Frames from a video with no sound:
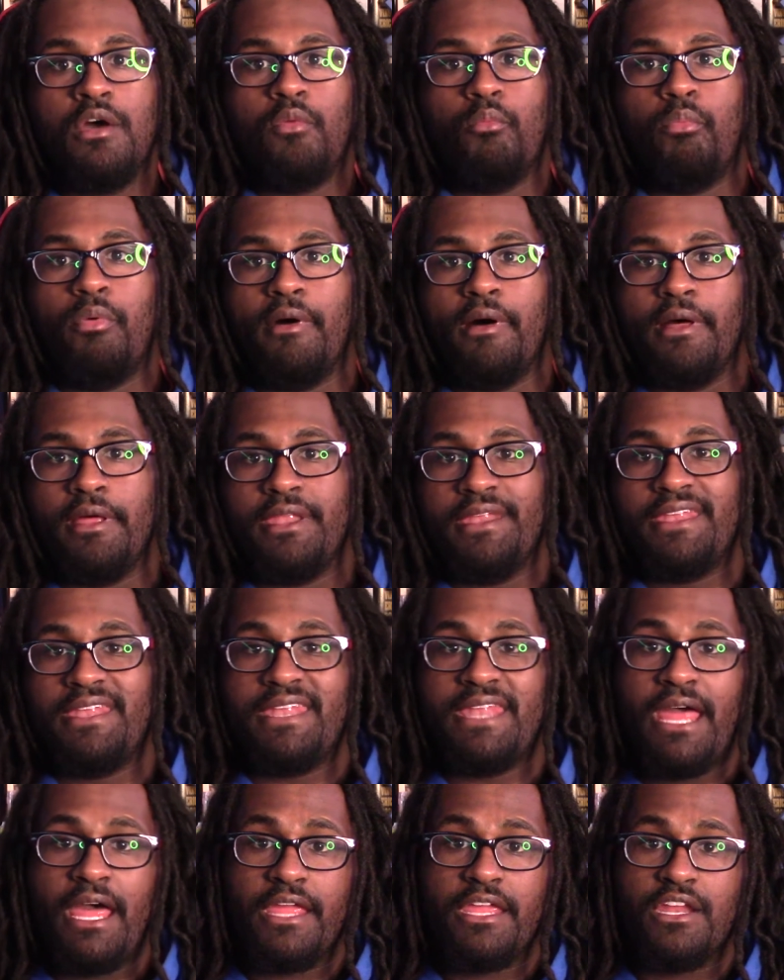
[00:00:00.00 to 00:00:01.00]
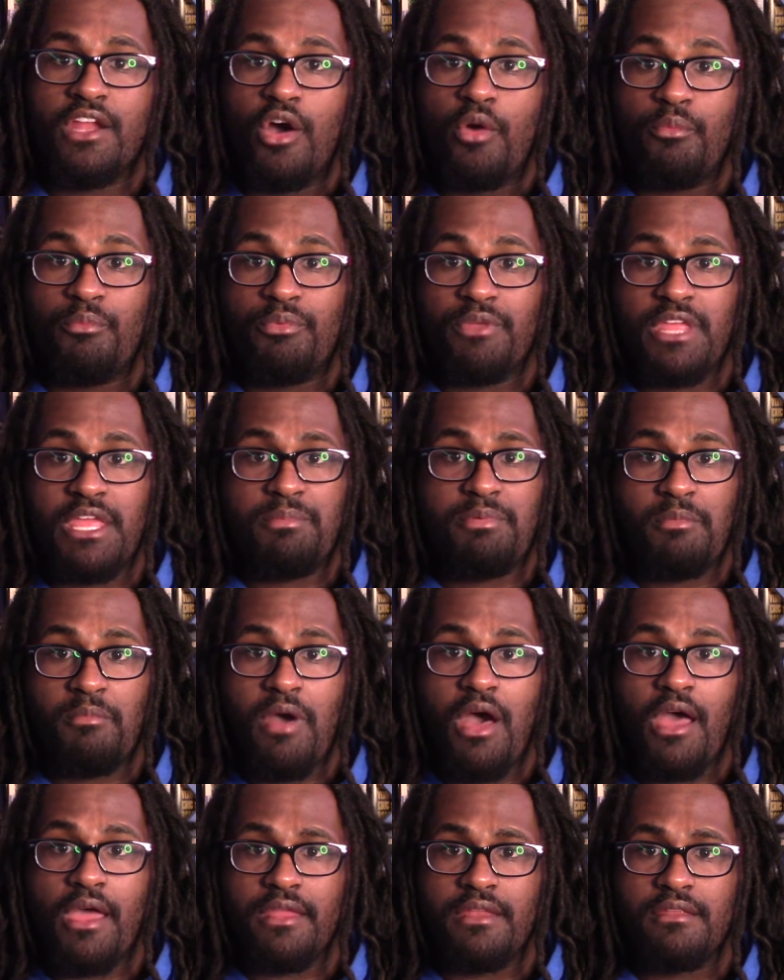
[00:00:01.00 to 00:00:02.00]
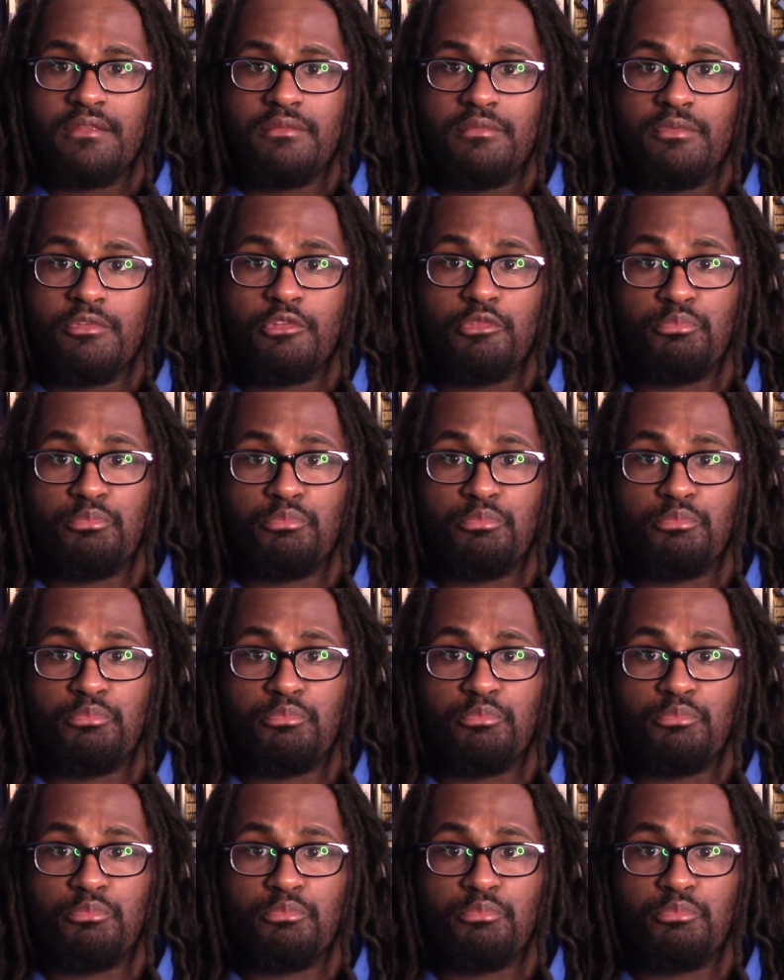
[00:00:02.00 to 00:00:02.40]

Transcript: But now, keep in mind,